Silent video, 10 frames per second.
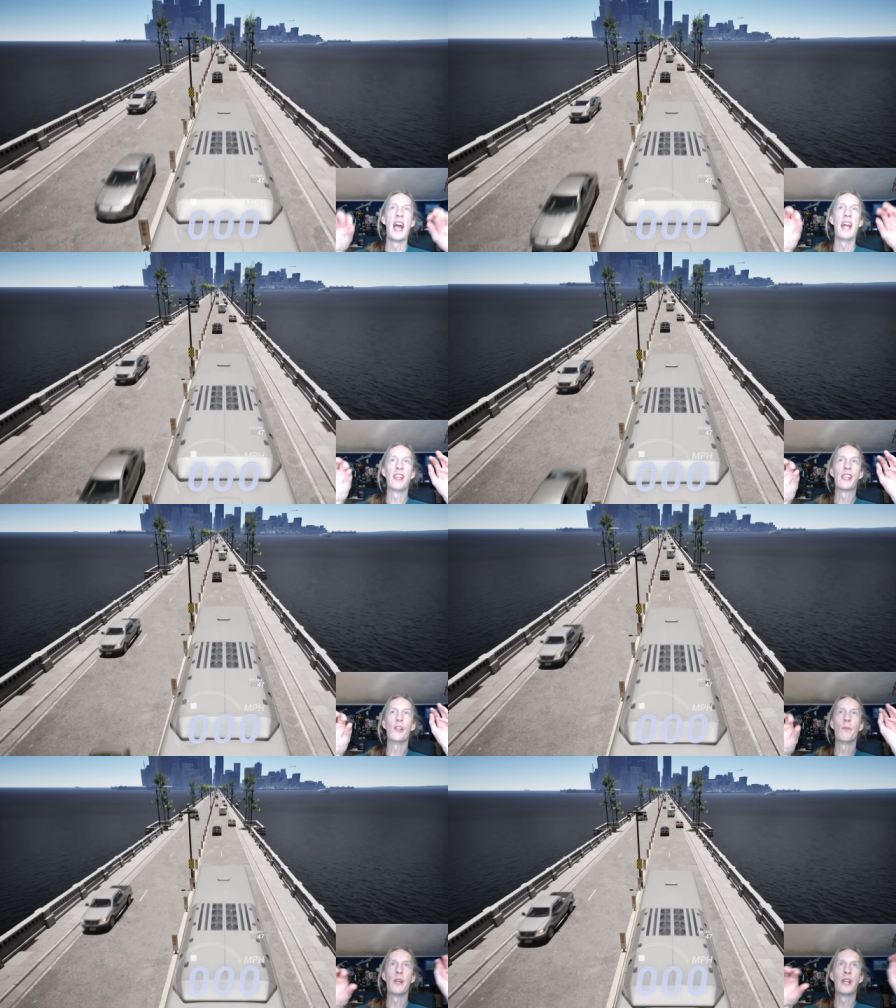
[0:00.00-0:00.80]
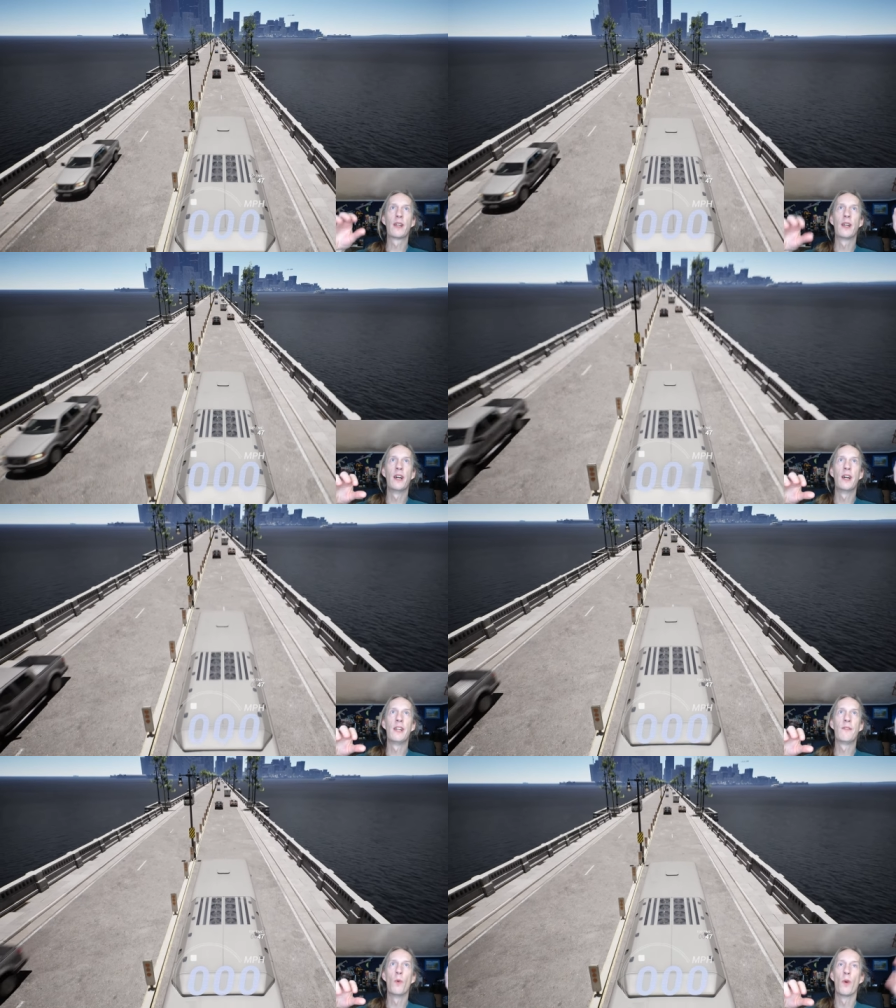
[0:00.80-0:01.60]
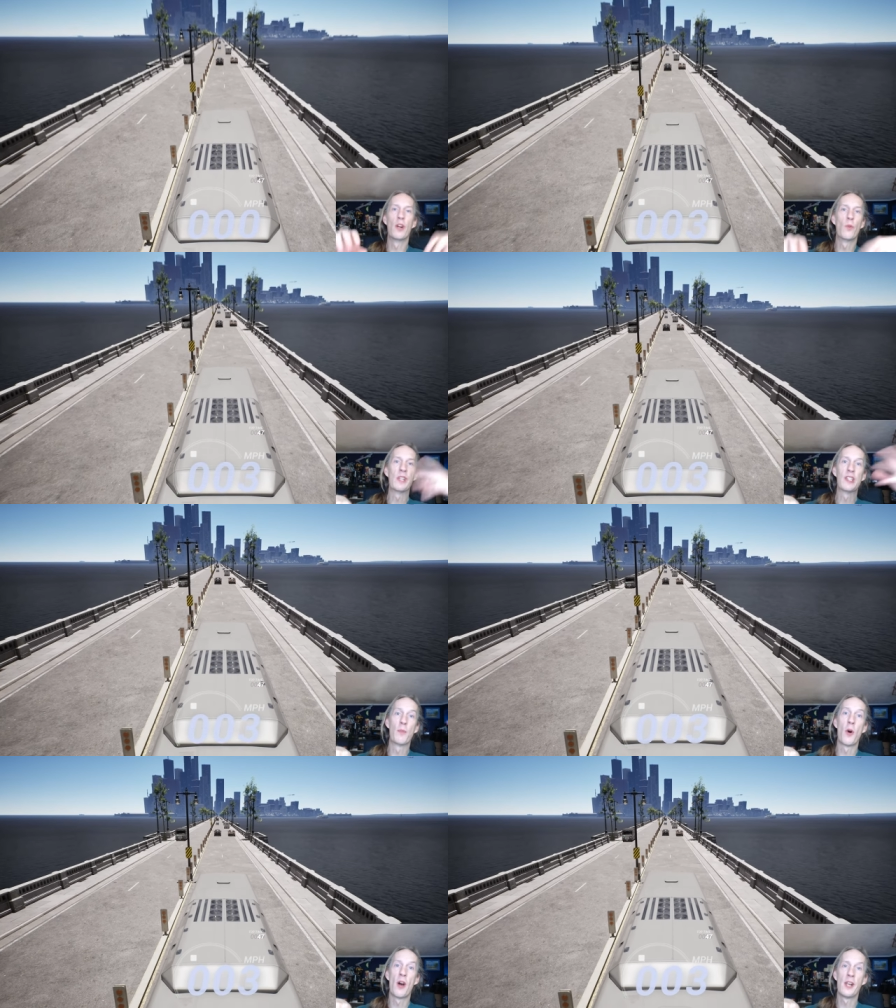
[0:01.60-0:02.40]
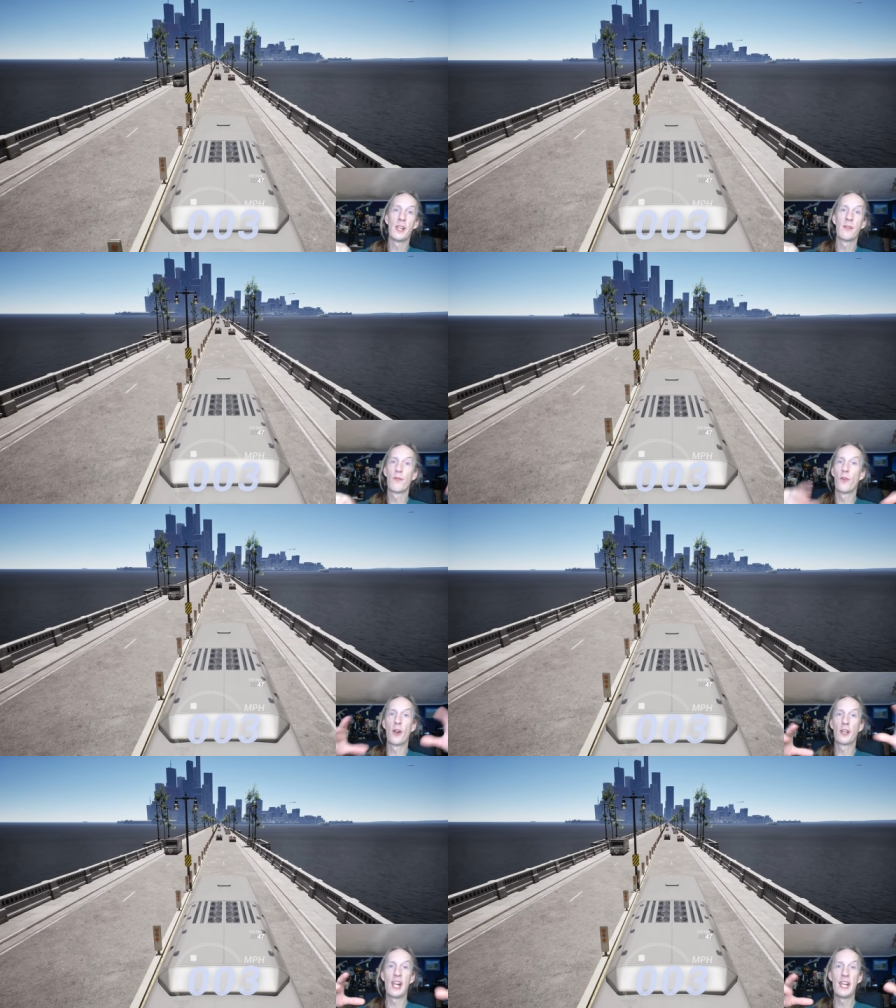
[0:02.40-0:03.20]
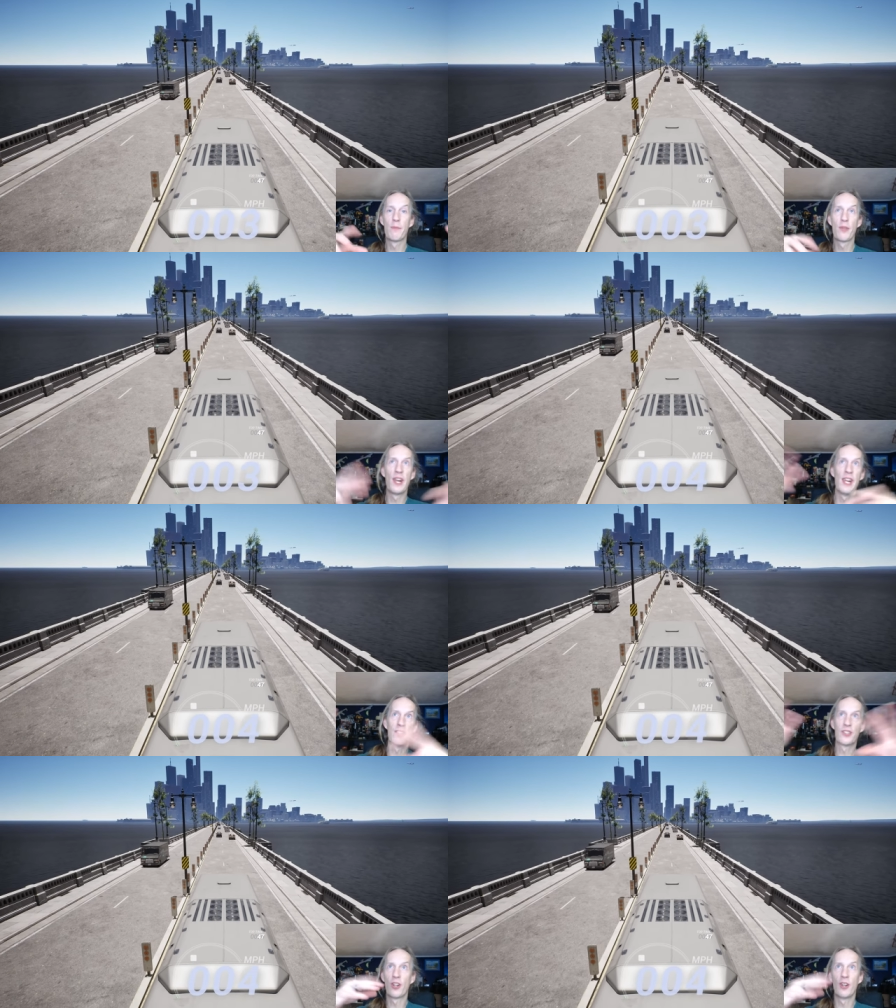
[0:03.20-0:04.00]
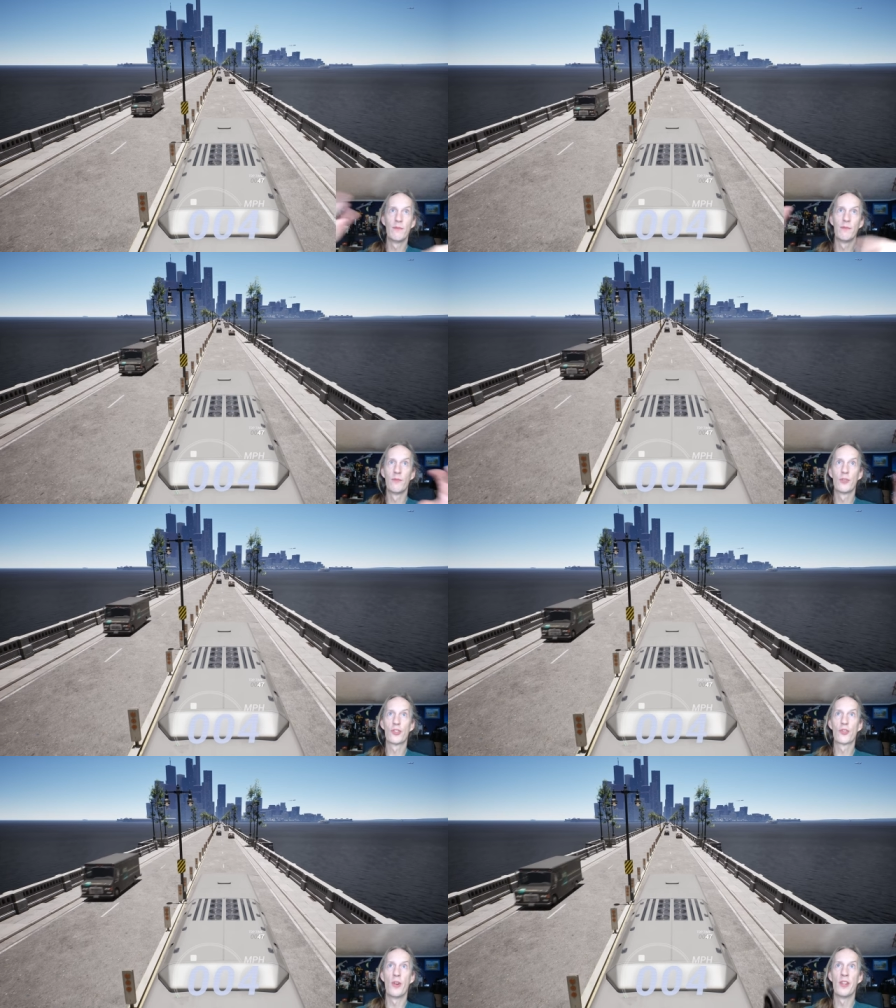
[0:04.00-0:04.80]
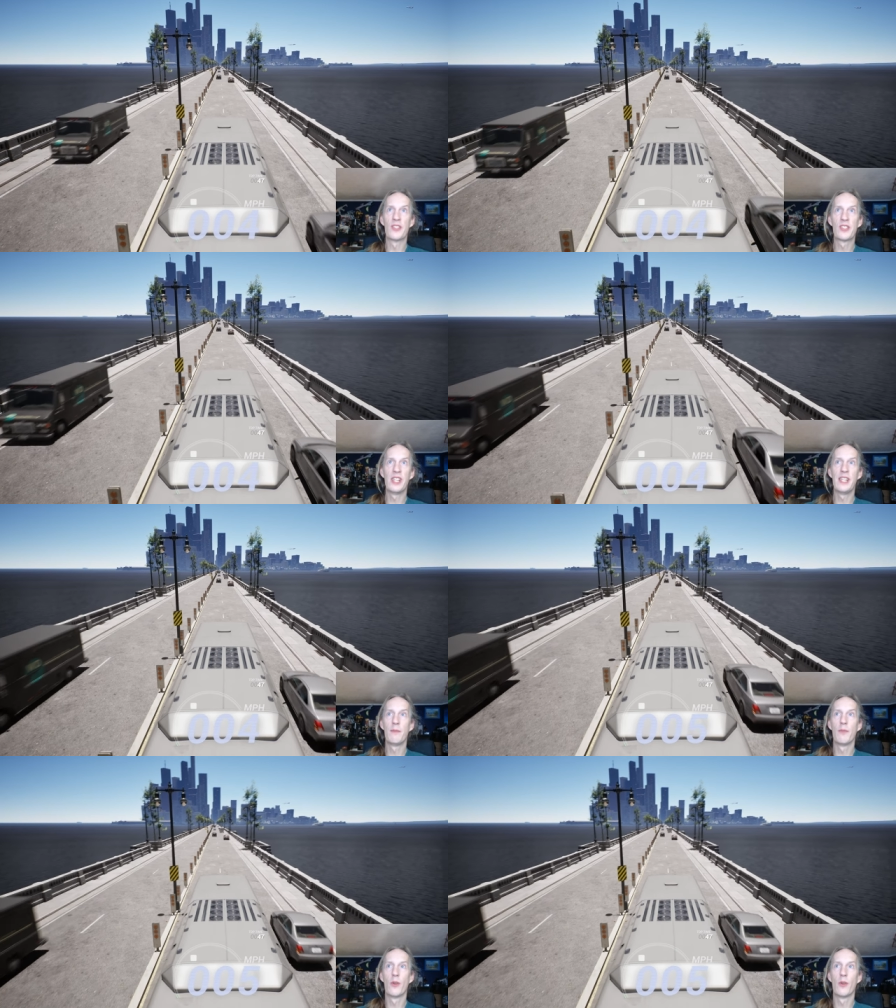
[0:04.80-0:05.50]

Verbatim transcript: And let you pick uh, if you want to respawn in for arcade play and just start destroying the city,